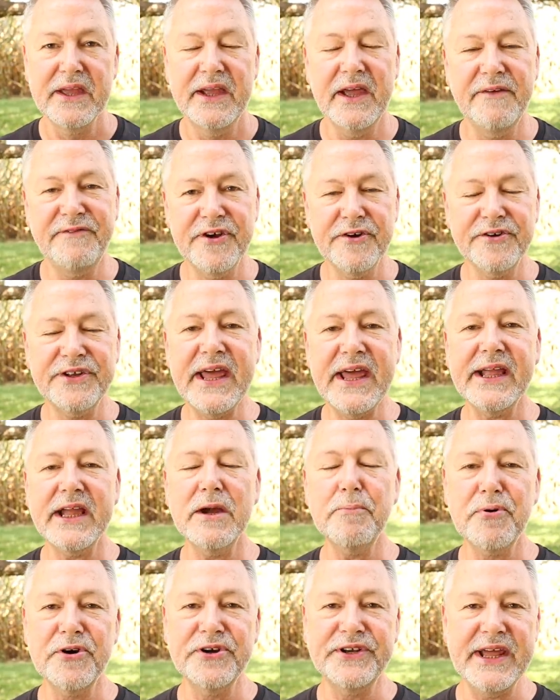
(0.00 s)
If you're
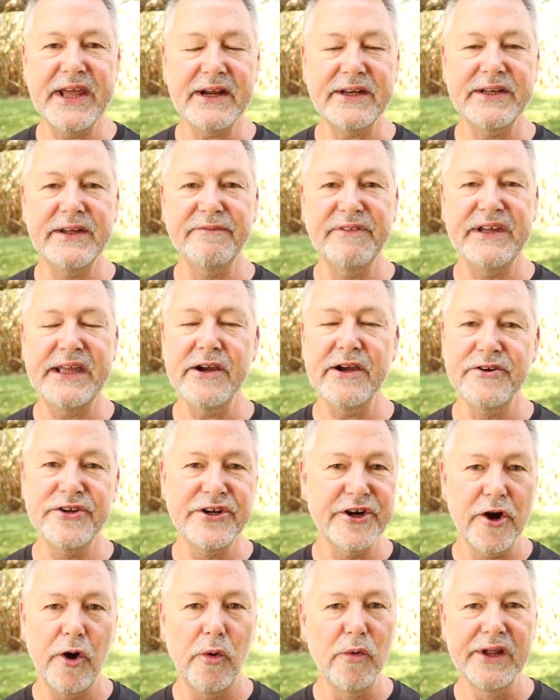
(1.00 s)
taking protective gear and
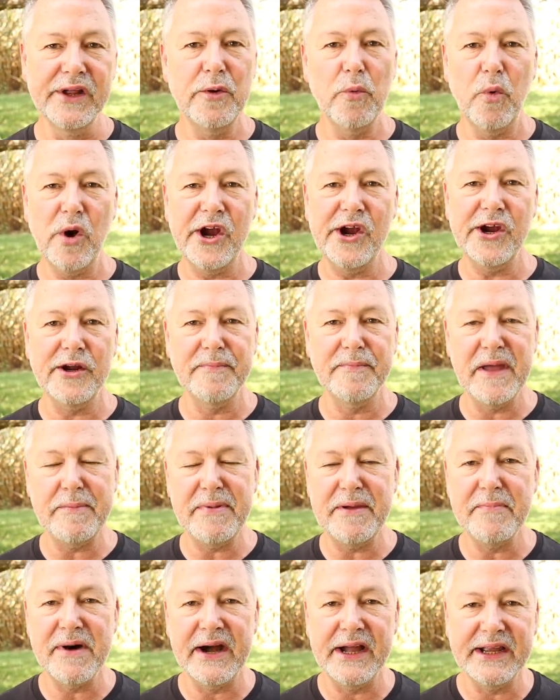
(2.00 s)
you're only wearing
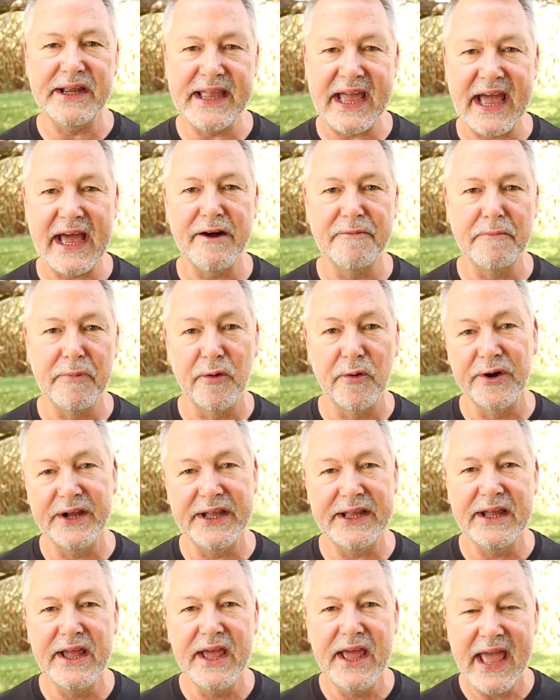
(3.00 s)
maybe my
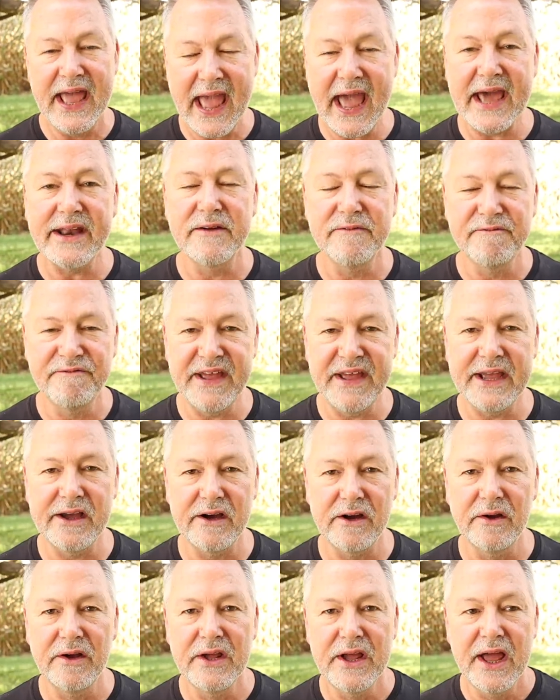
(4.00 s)
cowboy hat and
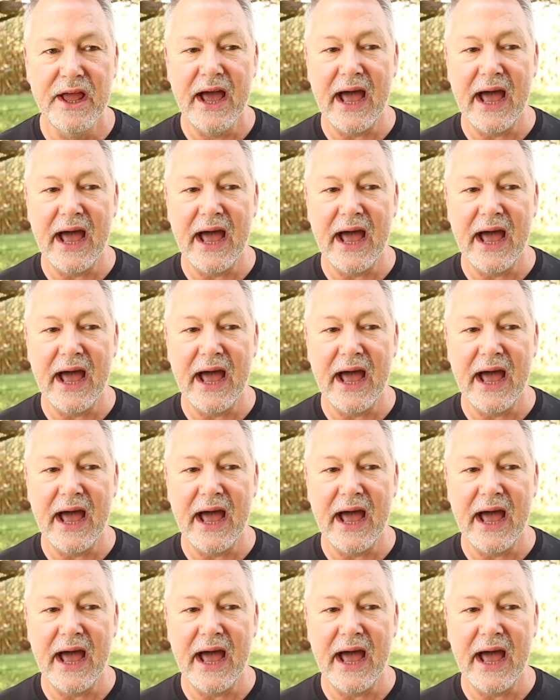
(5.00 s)
veil,